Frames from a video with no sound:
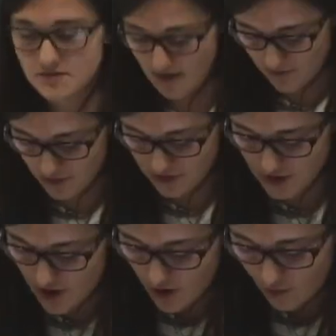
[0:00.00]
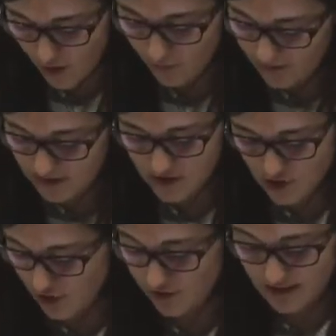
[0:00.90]
members who are willing to
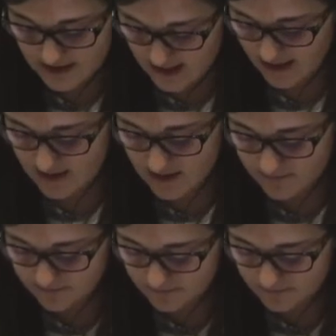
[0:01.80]
share their insights.